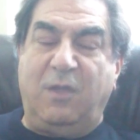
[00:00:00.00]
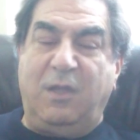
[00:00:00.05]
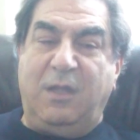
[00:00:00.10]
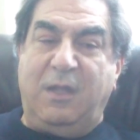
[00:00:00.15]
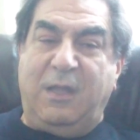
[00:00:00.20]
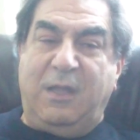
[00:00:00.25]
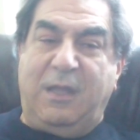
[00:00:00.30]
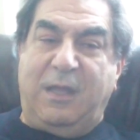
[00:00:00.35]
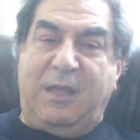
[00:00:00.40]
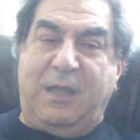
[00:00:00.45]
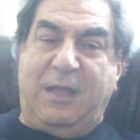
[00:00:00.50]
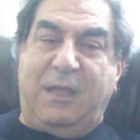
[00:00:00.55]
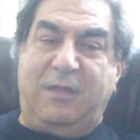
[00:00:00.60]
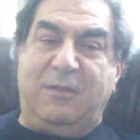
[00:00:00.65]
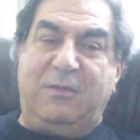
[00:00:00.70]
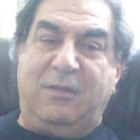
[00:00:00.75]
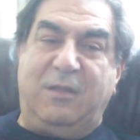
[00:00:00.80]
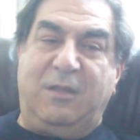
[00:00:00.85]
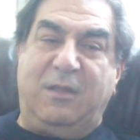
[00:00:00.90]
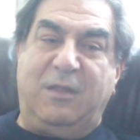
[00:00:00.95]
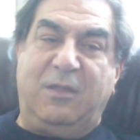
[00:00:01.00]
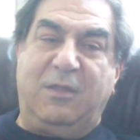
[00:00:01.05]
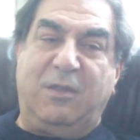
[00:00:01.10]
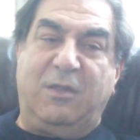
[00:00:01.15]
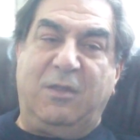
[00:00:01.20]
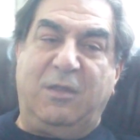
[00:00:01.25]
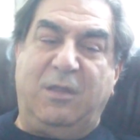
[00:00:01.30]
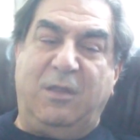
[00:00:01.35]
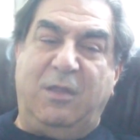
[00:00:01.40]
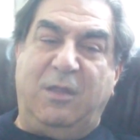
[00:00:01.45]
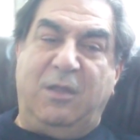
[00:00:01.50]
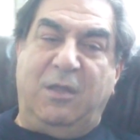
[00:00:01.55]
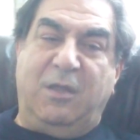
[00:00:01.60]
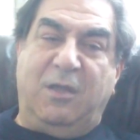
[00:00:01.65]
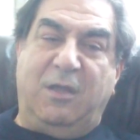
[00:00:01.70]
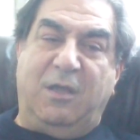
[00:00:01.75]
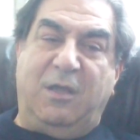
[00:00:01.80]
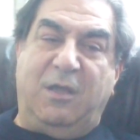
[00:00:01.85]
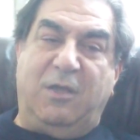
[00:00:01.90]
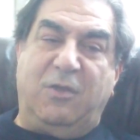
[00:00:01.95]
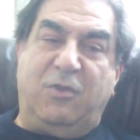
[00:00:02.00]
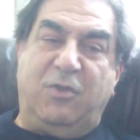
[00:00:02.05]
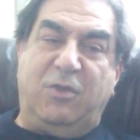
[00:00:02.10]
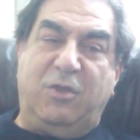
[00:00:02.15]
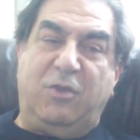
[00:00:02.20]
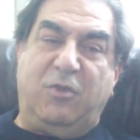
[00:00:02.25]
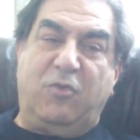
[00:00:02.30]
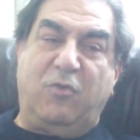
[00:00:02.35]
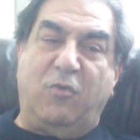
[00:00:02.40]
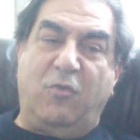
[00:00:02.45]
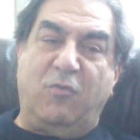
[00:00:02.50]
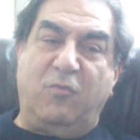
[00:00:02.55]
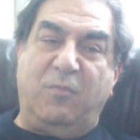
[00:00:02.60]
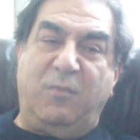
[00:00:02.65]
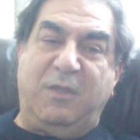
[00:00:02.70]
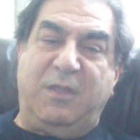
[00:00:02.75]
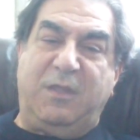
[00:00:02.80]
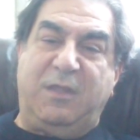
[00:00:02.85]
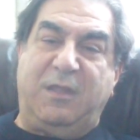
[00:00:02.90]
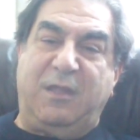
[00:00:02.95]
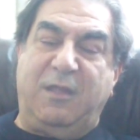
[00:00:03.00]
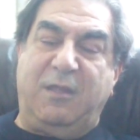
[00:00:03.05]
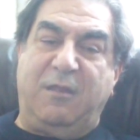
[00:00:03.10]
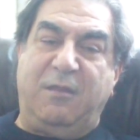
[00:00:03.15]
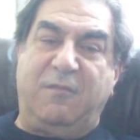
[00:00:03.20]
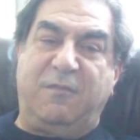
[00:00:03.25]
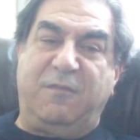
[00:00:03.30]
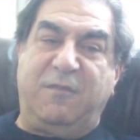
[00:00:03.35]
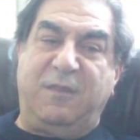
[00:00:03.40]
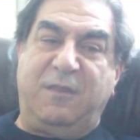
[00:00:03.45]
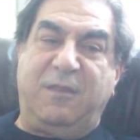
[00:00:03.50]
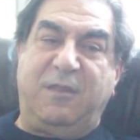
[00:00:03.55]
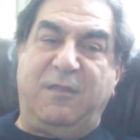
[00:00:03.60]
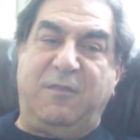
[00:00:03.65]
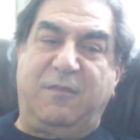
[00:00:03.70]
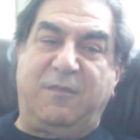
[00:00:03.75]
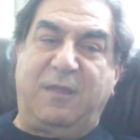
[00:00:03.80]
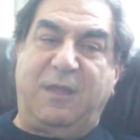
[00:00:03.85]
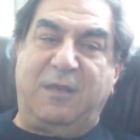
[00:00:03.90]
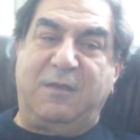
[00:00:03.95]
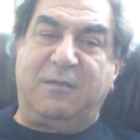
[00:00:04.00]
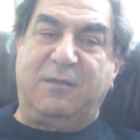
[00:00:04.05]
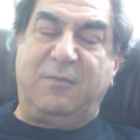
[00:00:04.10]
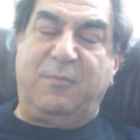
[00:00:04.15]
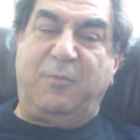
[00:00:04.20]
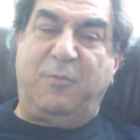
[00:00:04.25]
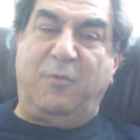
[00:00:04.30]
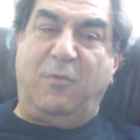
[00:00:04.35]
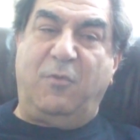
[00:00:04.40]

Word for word: and uh, uh, she showed me the CT scan report